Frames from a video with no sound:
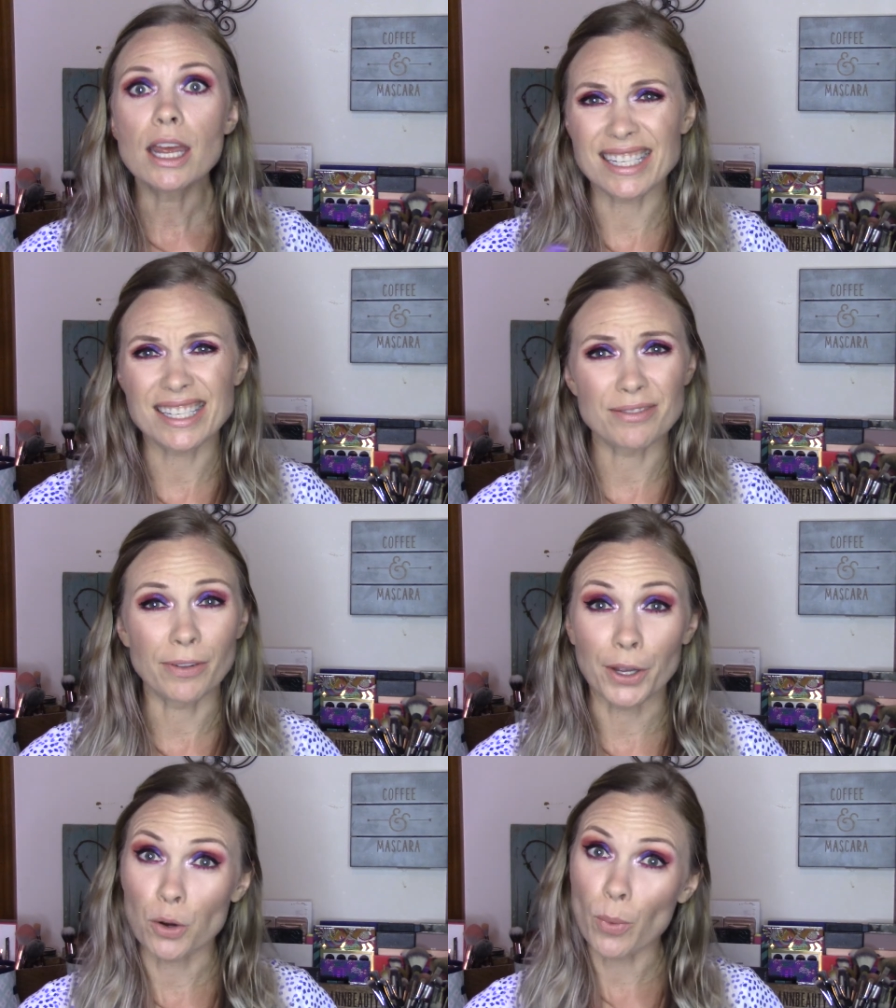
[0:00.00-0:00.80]
It doesn't
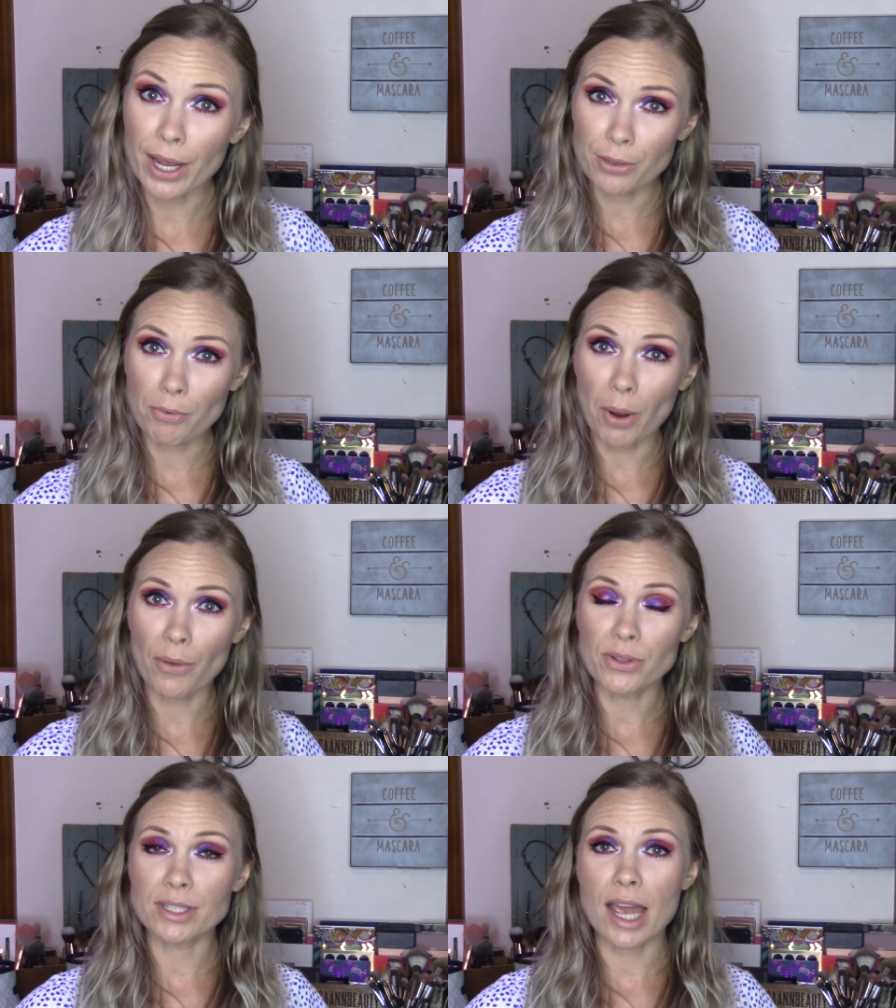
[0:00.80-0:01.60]
flake away
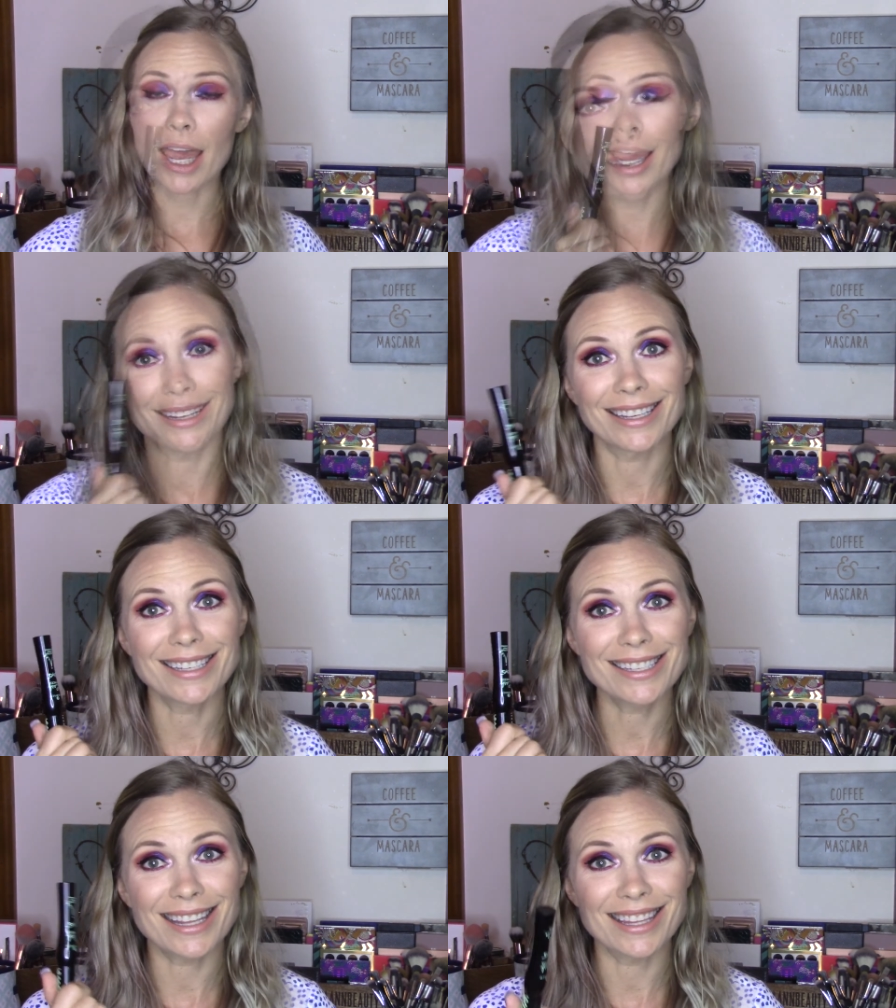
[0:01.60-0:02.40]
throughout the day.
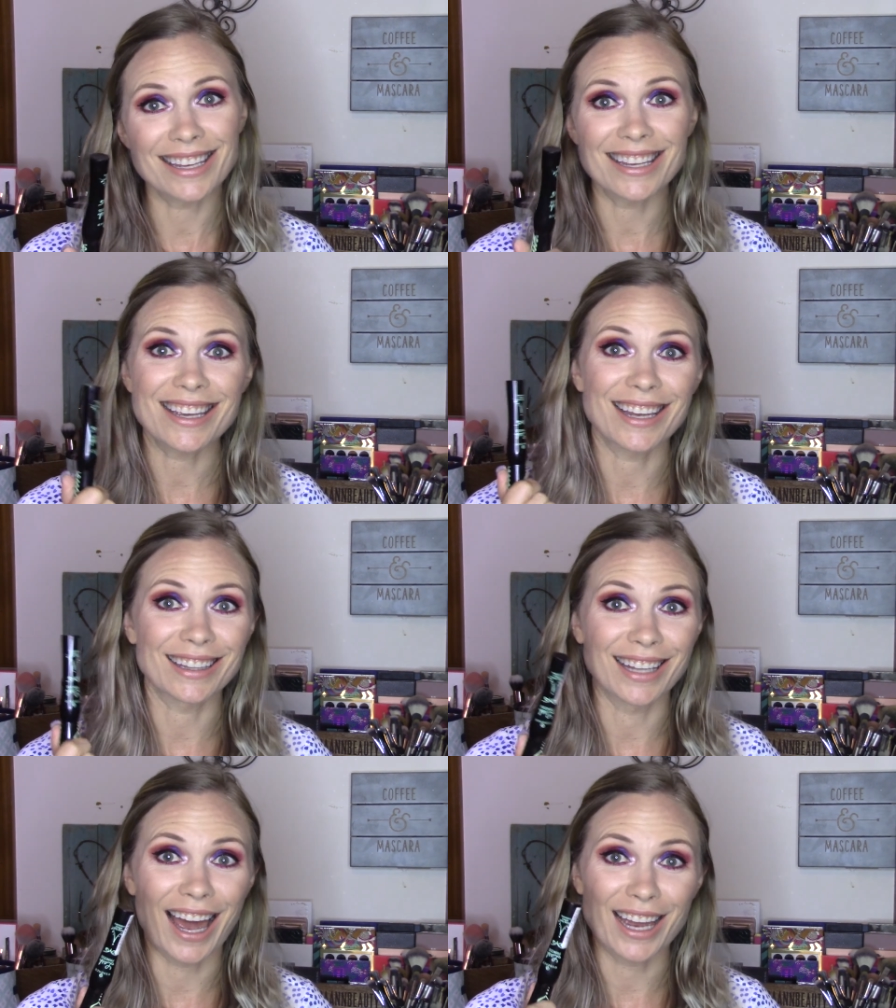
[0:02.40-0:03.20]
Is the
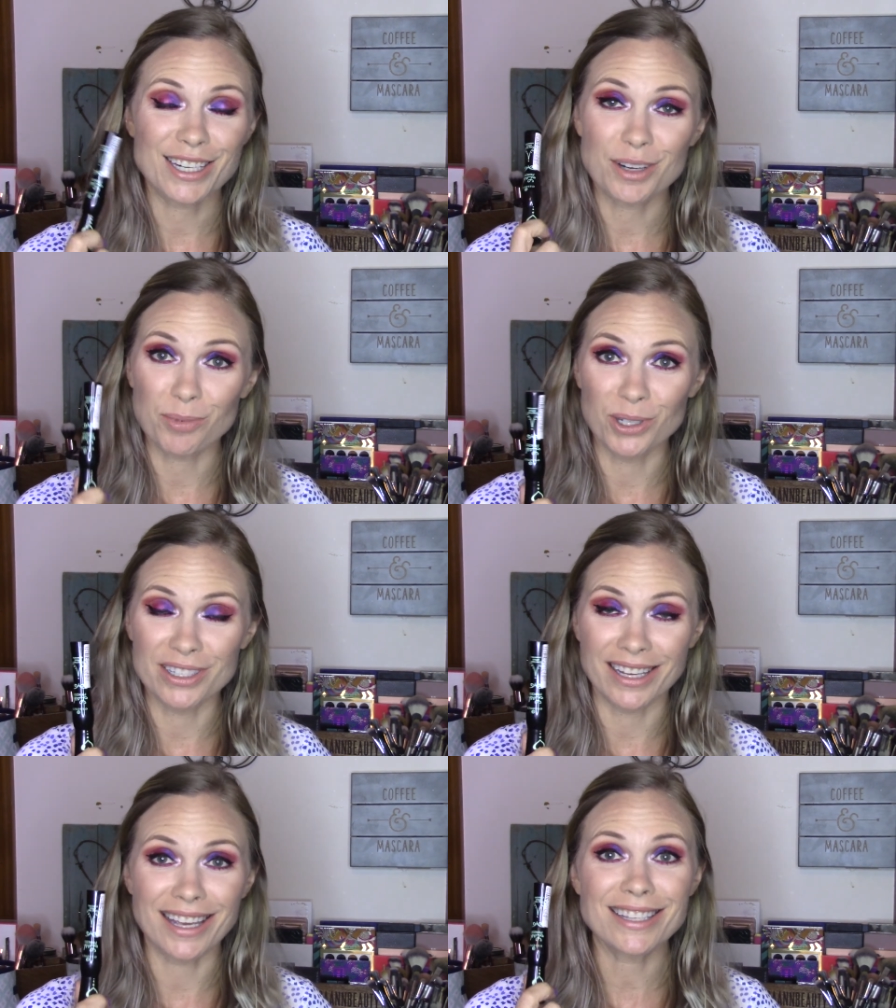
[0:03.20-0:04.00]
Lash
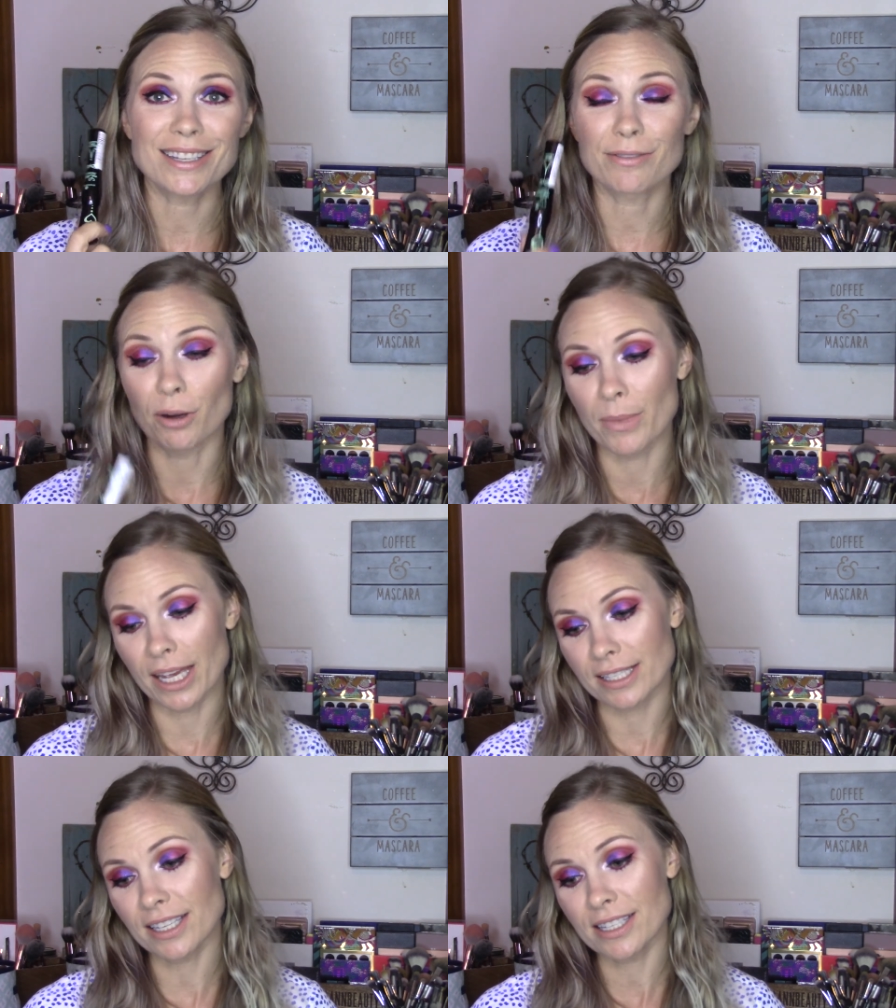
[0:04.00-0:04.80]
Princess from
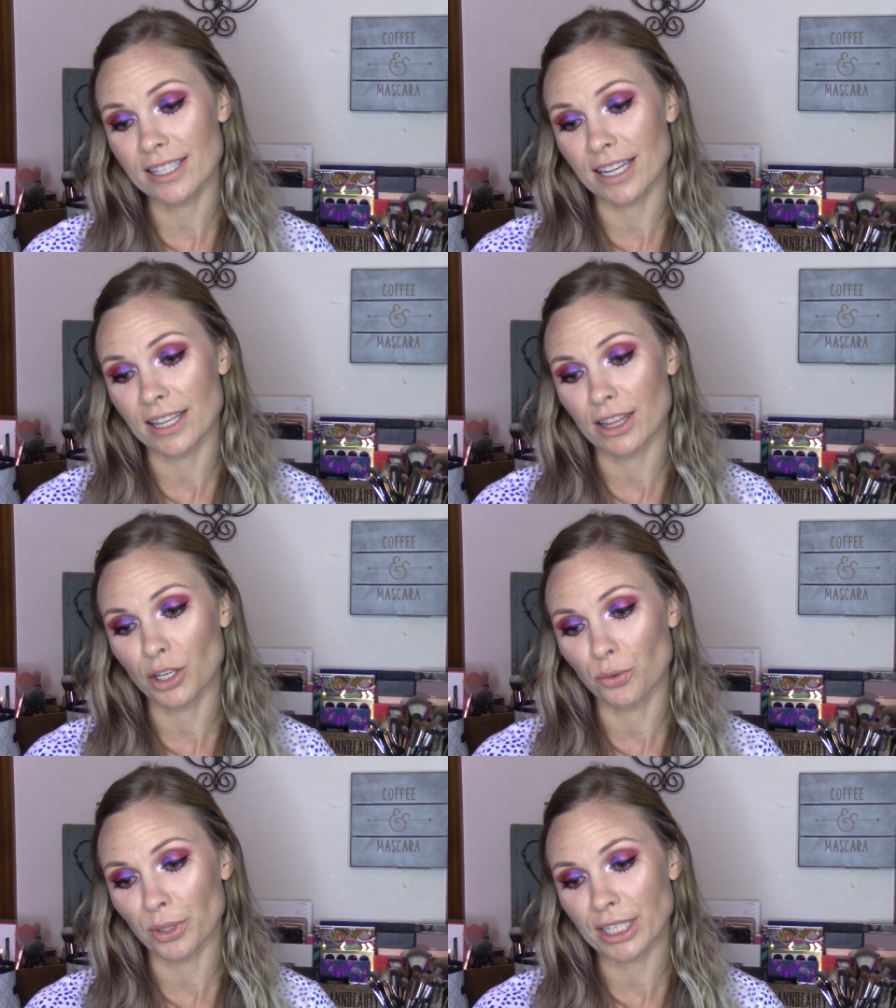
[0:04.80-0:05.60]
Essence in the
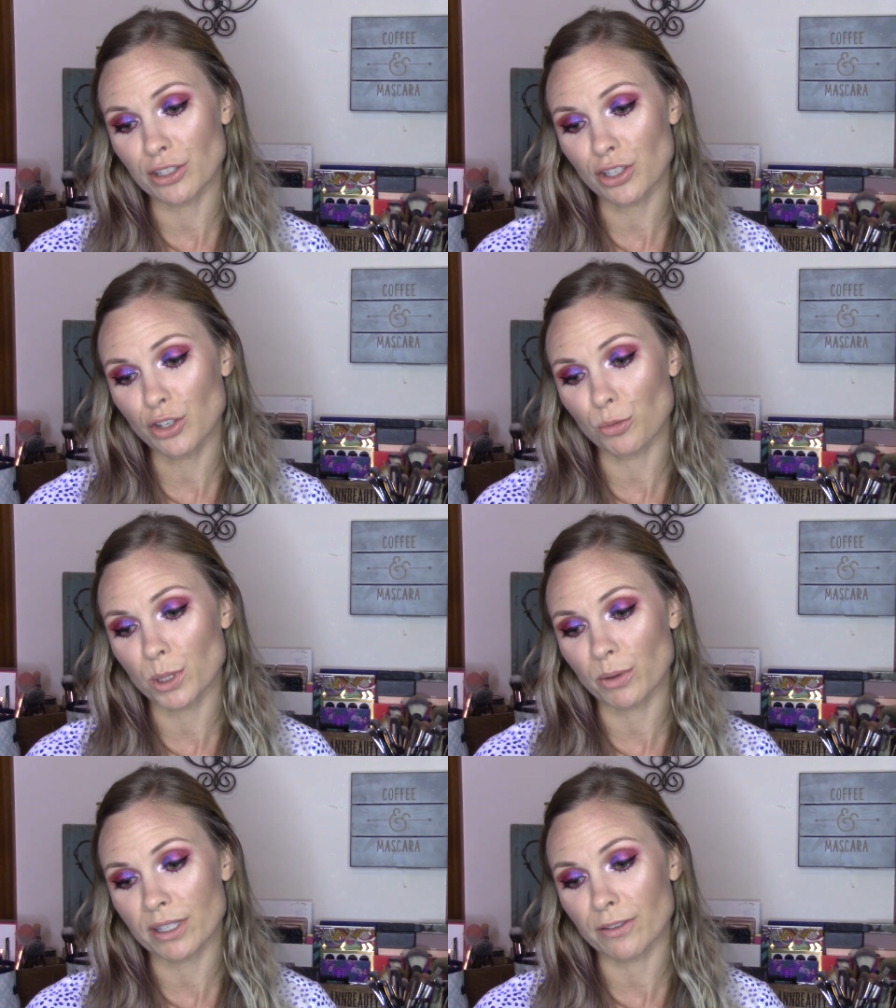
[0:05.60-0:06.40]
green tube.
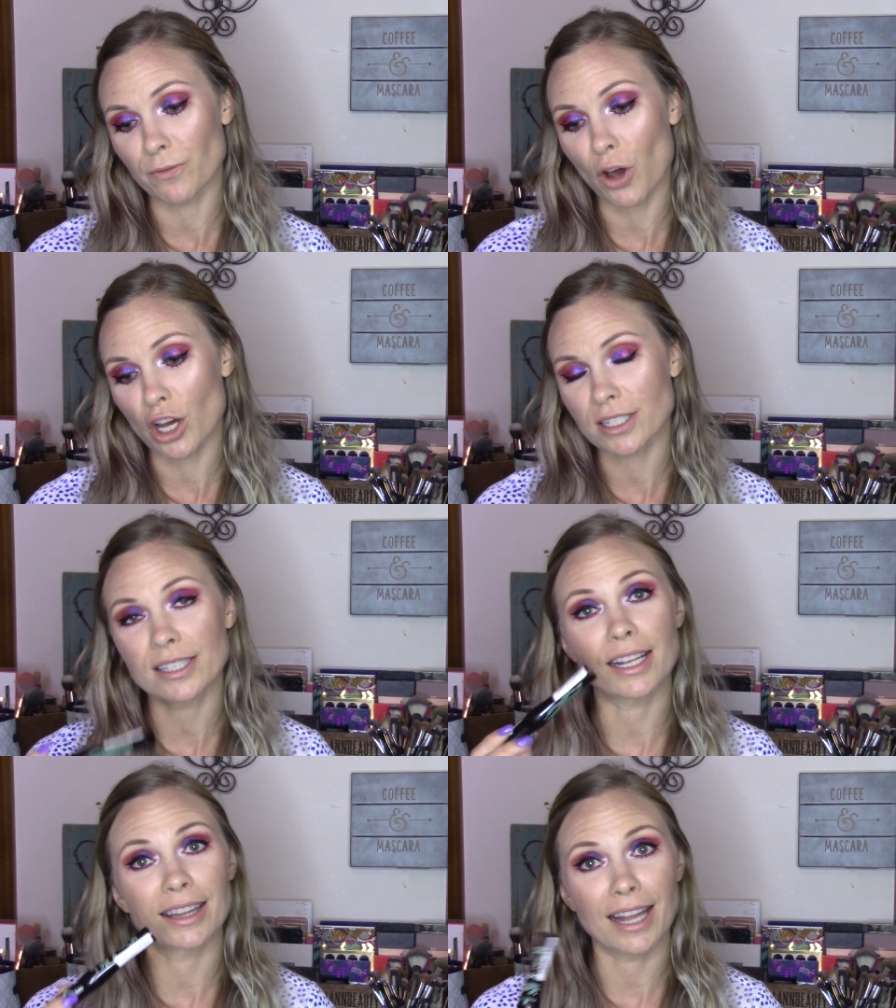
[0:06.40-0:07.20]
So it's the
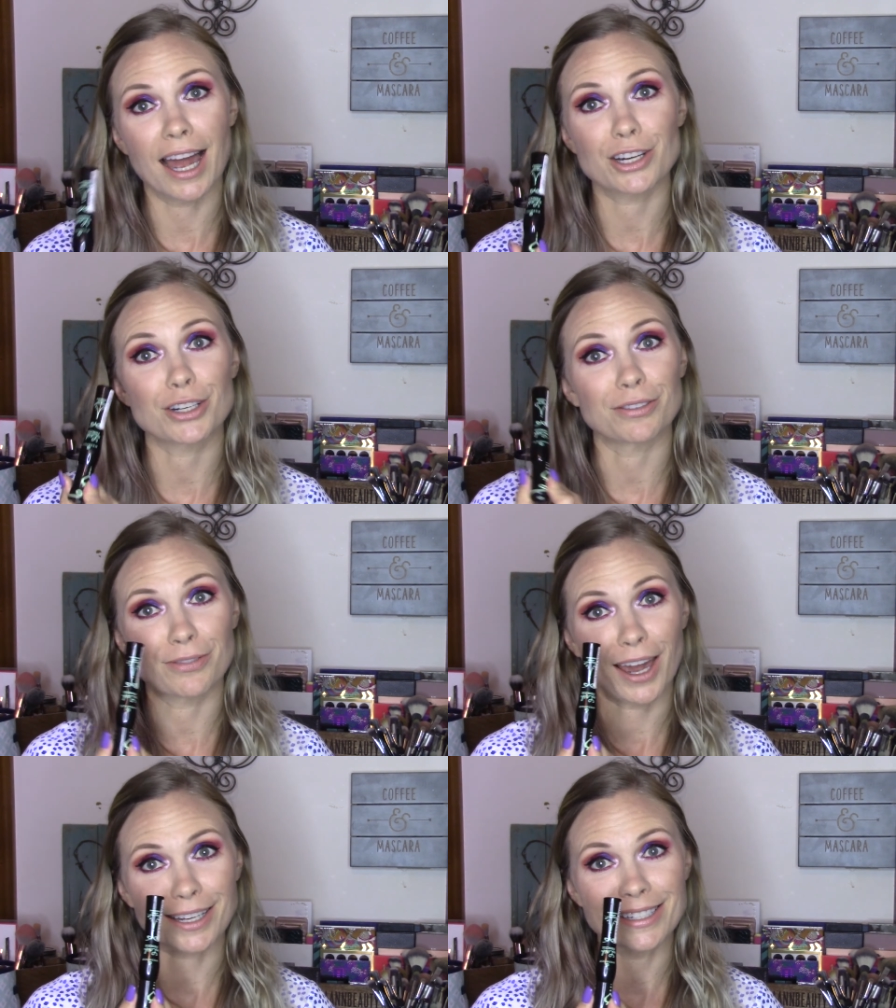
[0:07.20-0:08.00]
False Lash
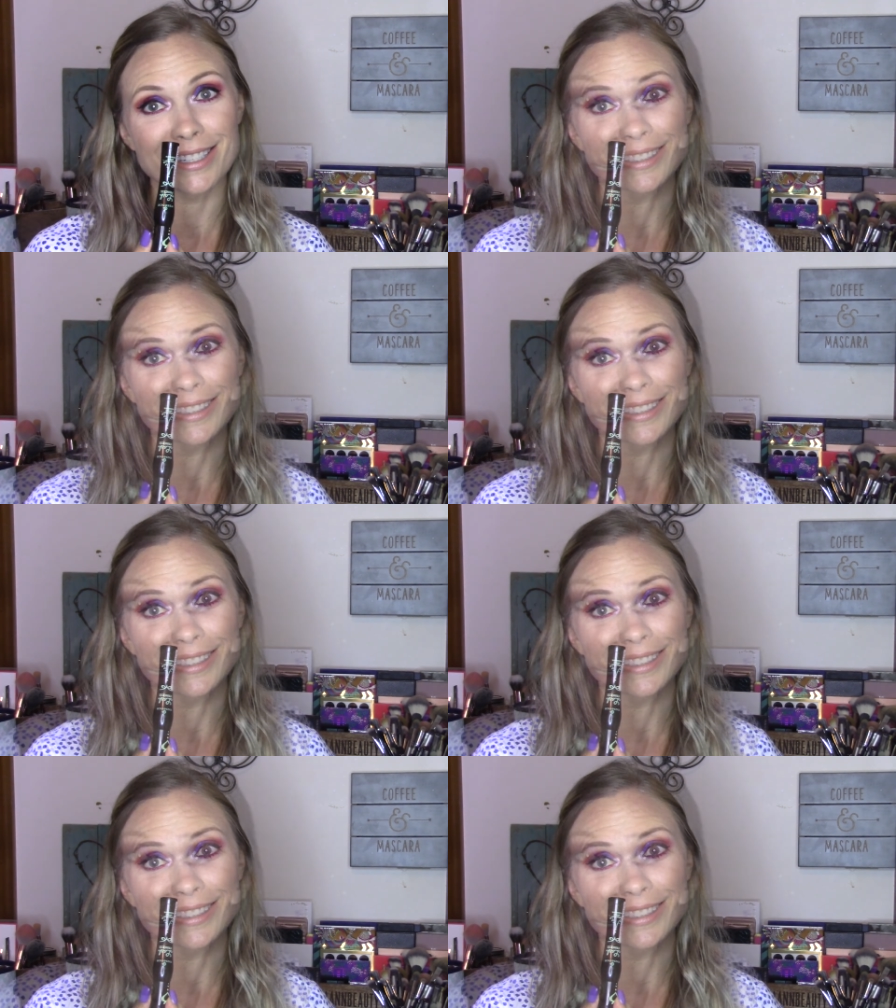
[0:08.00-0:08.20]
Effect.